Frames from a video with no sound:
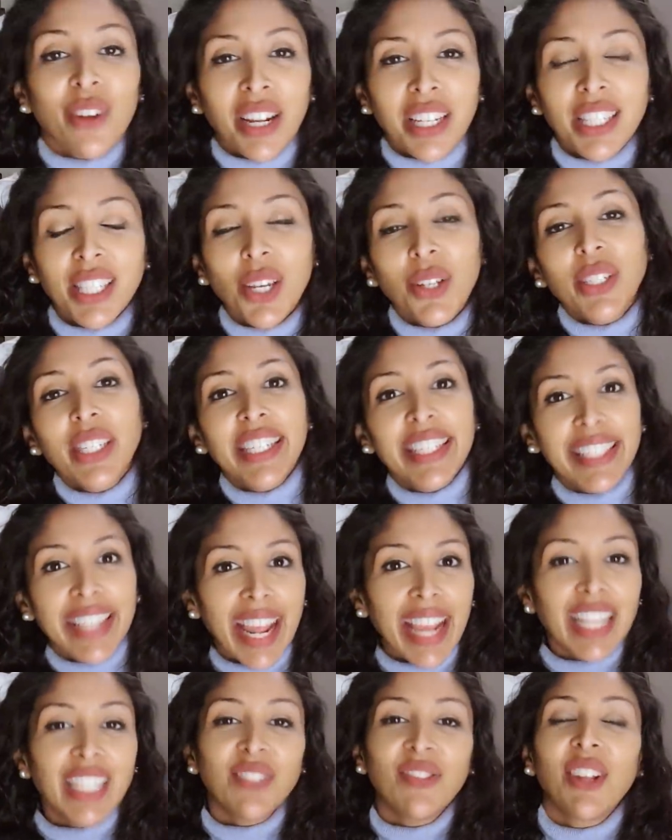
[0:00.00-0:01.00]
Right, so
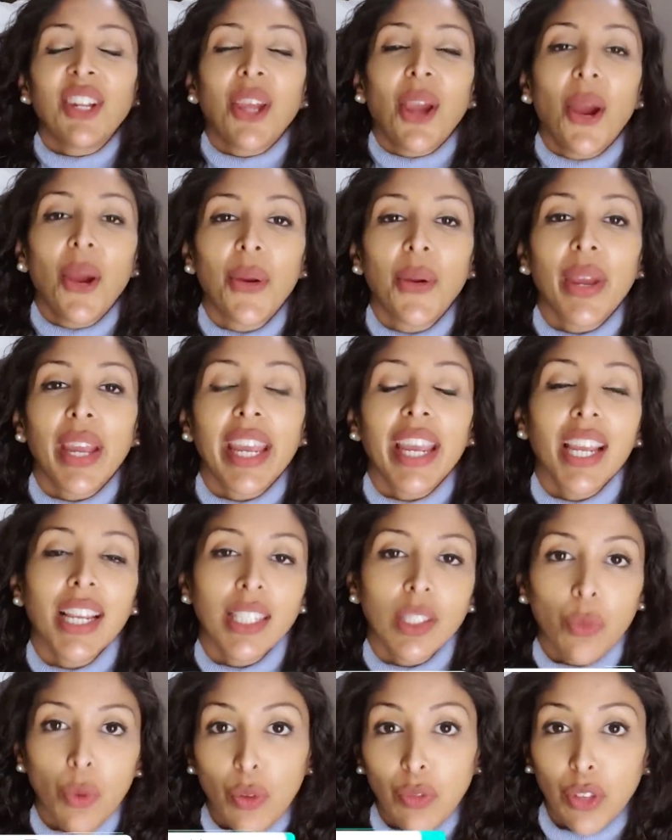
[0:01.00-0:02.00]
today's video is
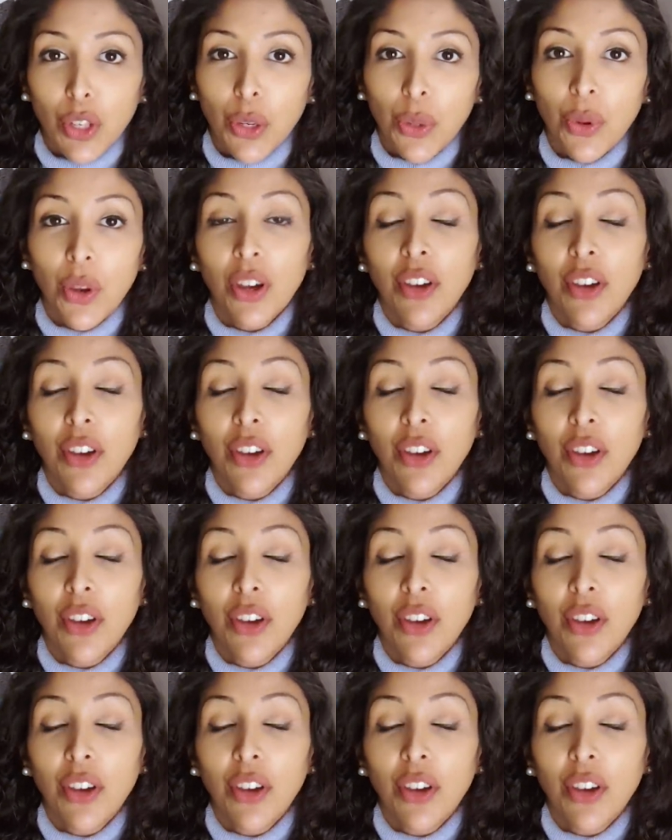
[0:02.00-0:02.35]
a review